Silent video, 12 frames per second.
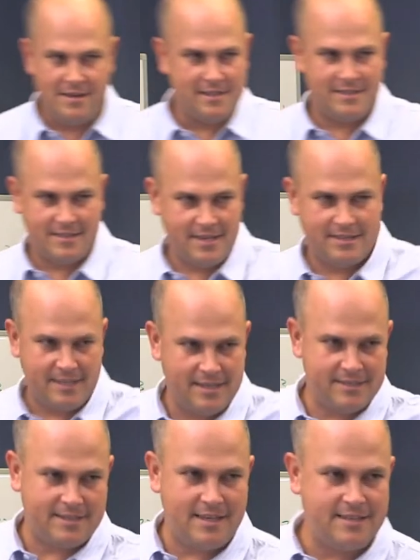his, his,
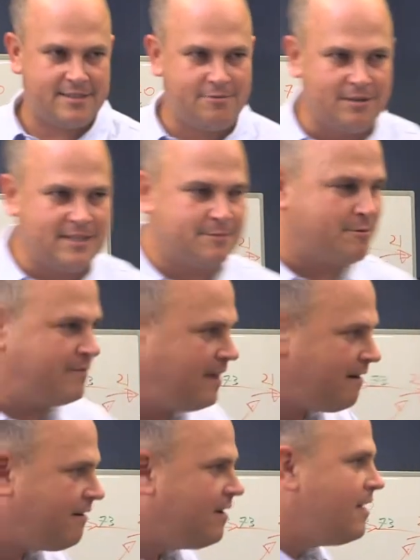his, his students were
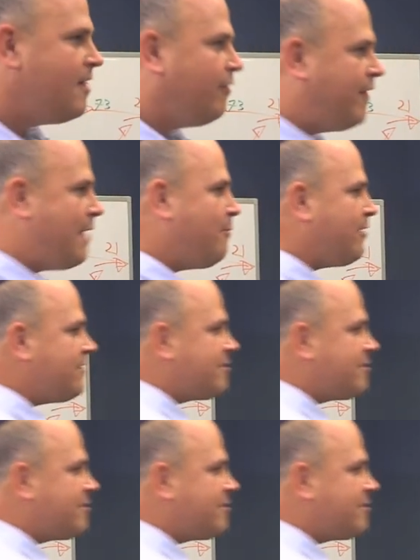there they weren't